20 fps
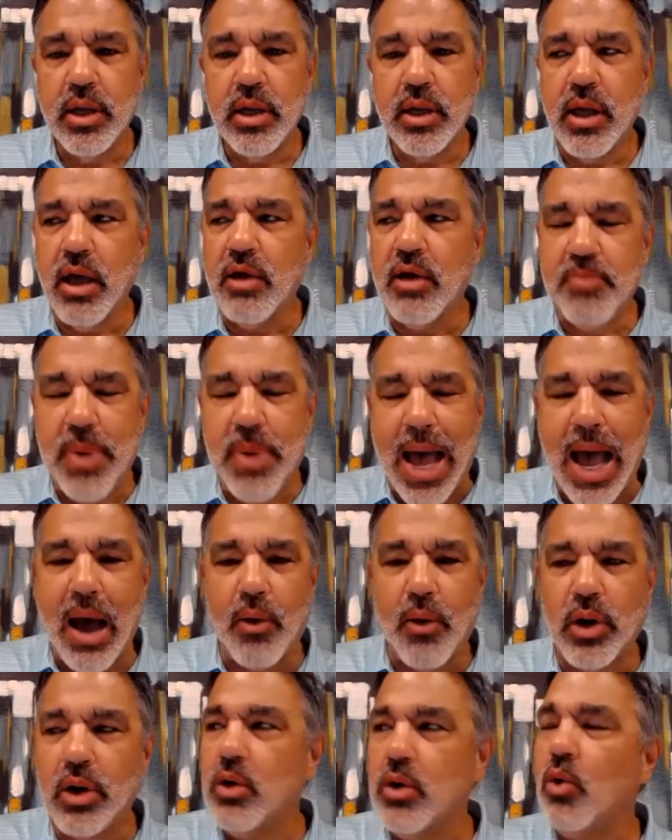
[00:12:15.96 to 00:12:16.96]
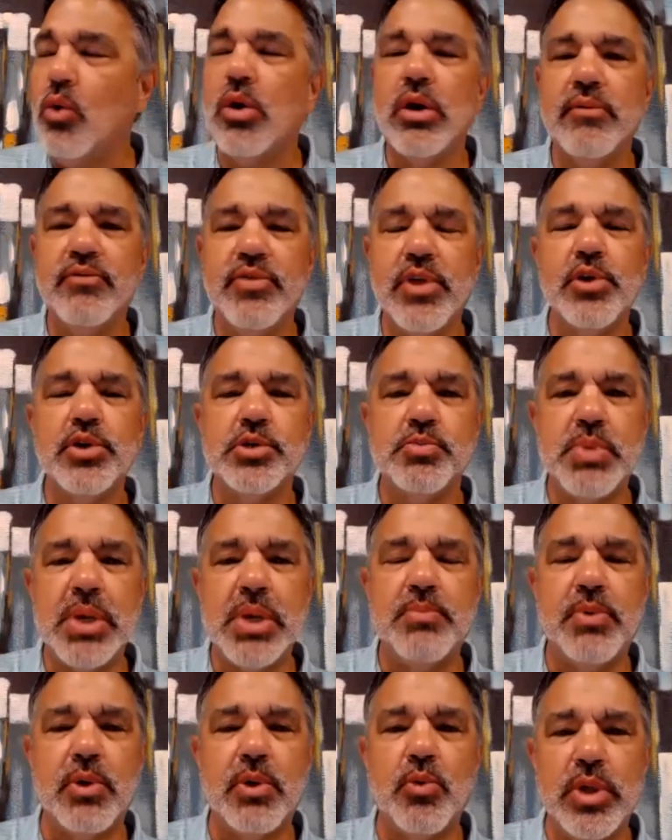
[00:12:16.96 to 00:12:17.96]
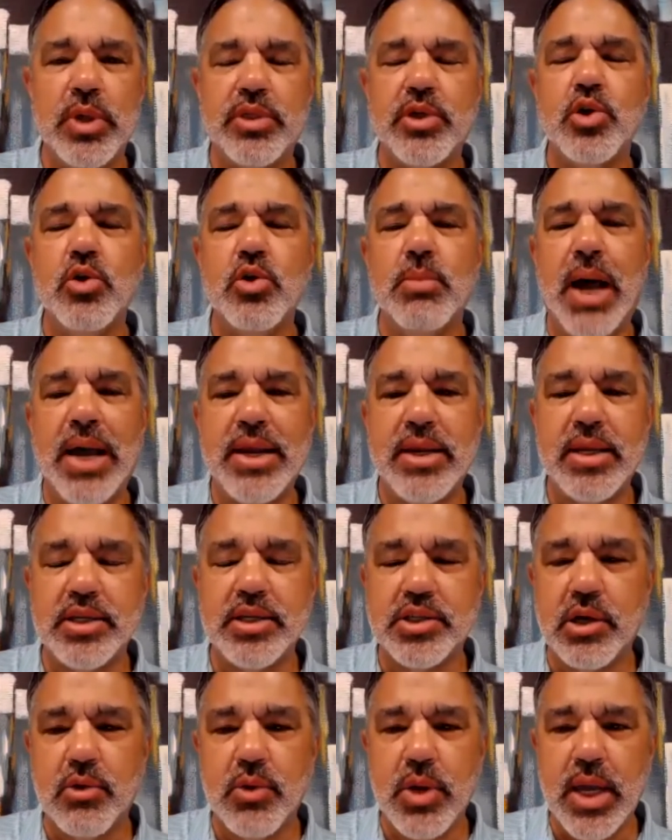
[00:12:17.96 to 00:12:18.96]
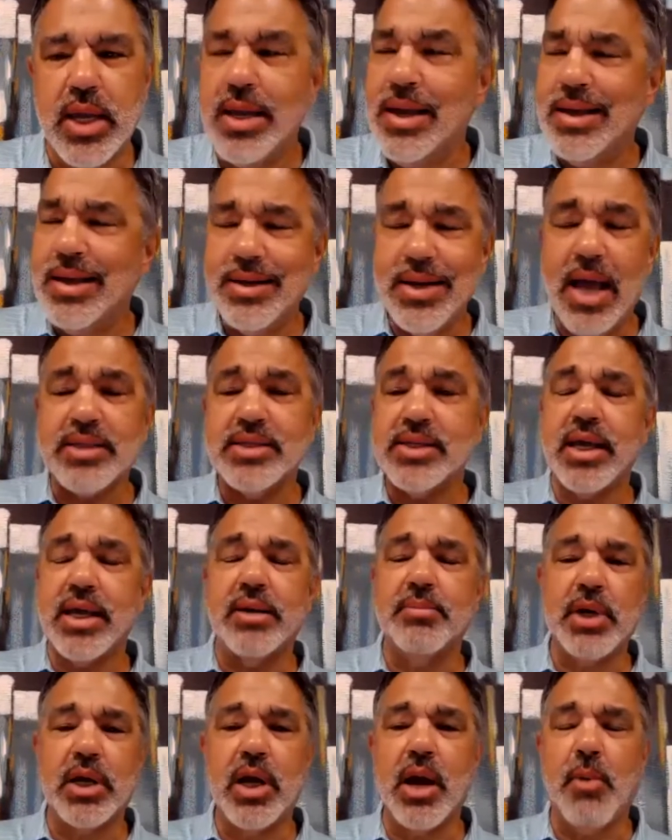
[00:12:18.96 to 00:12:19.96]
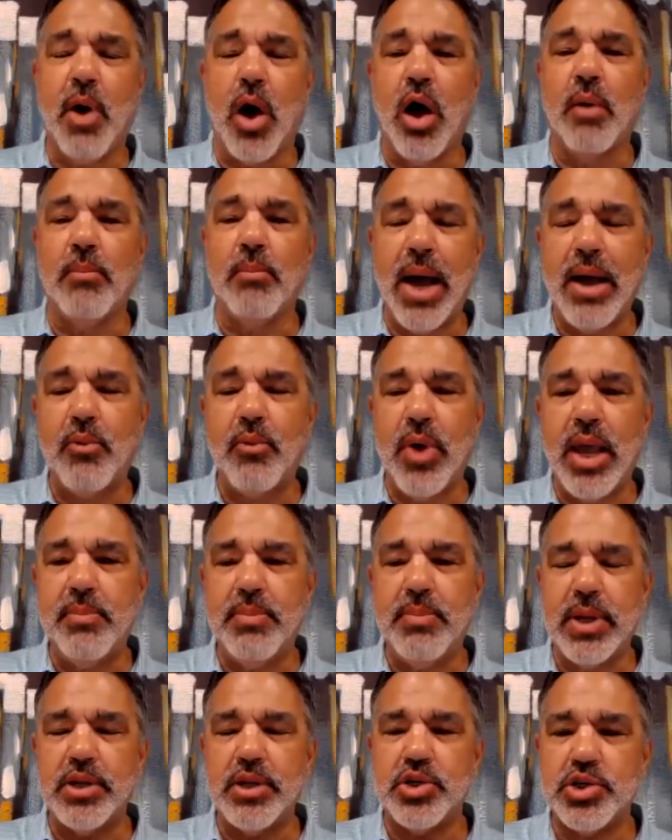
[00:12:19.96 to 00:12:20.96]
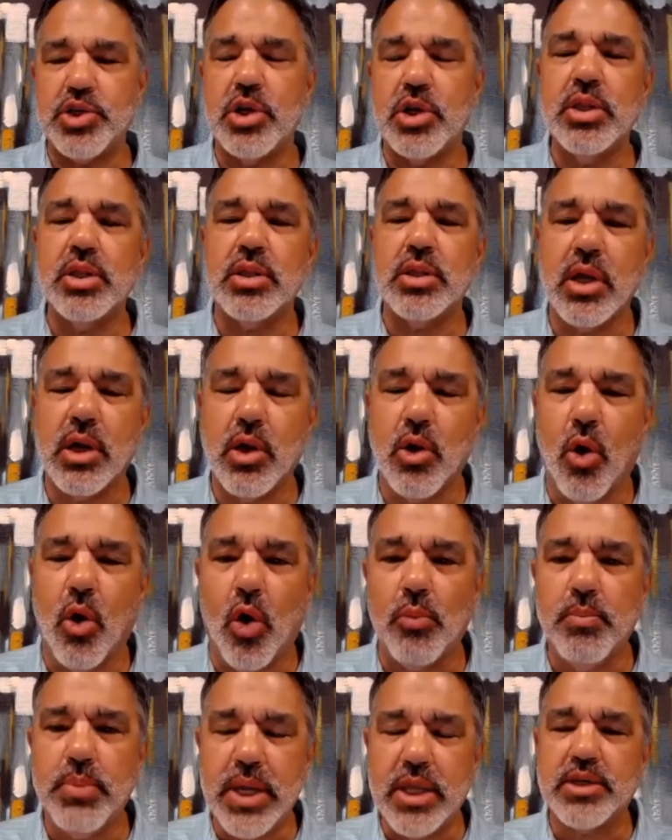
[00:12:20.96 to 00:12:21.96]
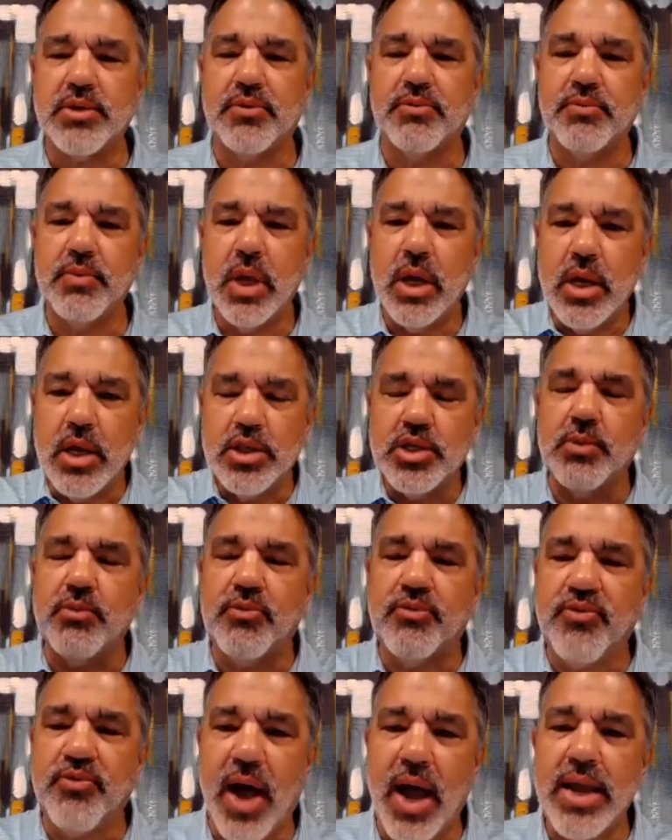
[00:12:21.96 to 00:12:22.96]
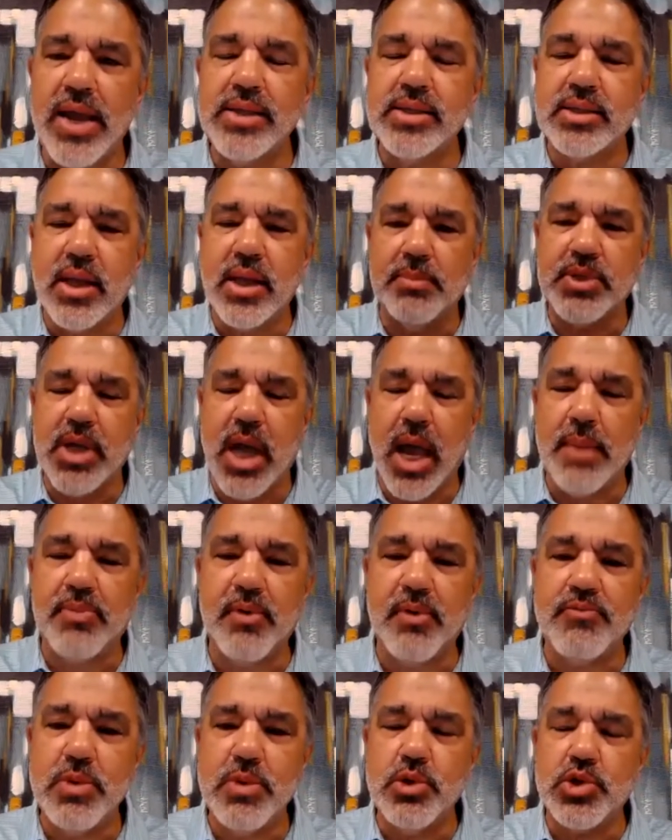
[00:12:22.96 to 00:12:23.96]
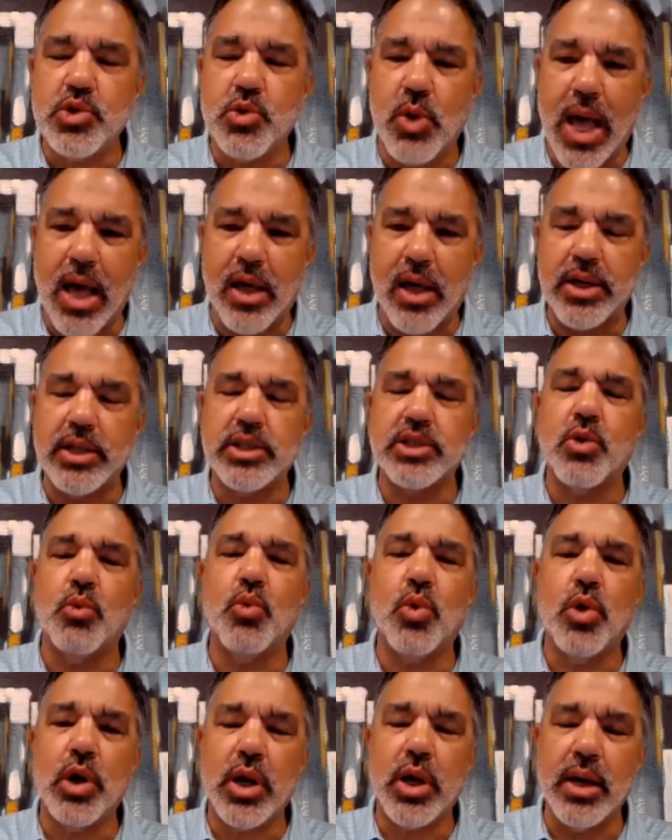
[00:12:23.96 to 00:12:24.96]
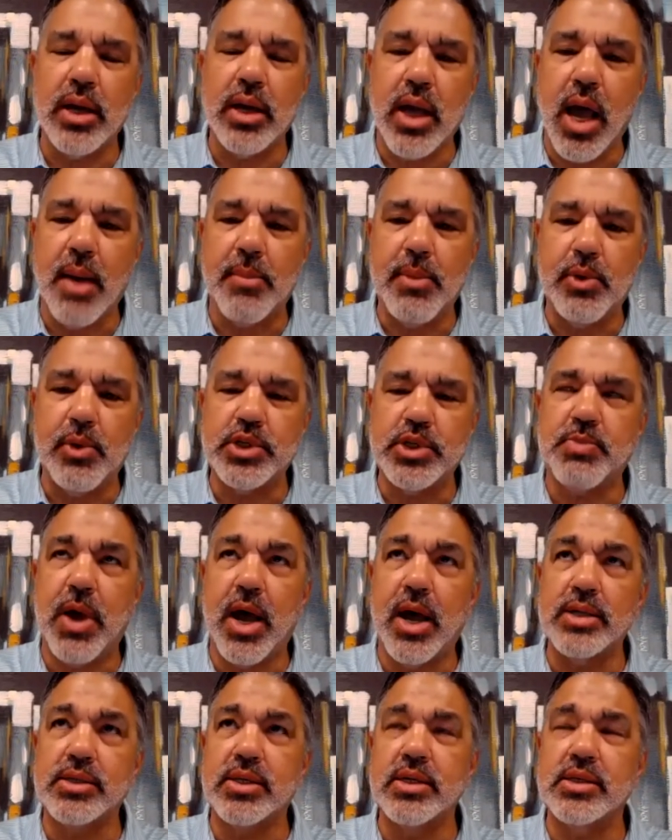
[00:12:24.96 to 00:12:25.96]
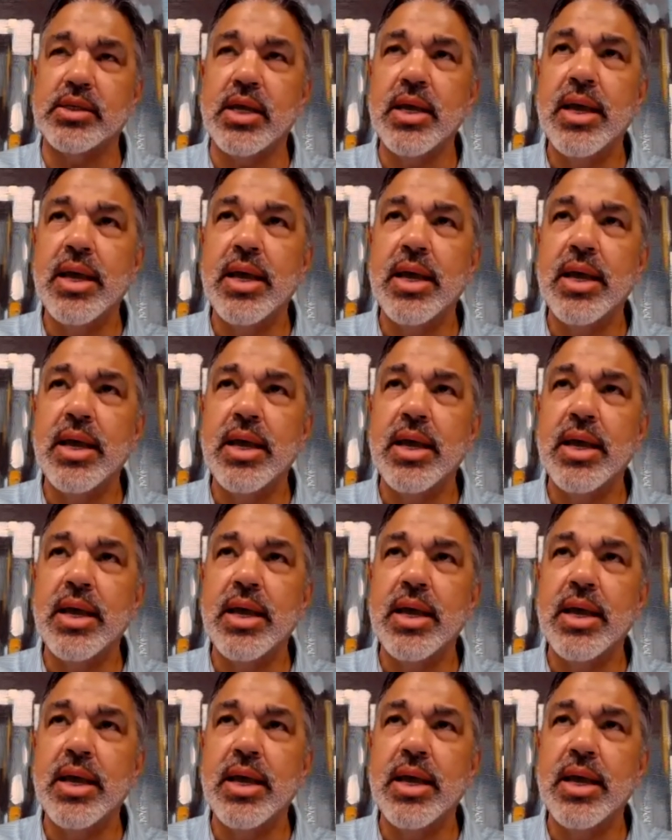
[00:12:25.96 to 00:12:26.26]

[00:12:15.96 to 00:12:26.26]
of power or of those people with whom I disagree, not to get them to come all my way, but shouldn't the goal be to find some type of mutuality, to work on common responses?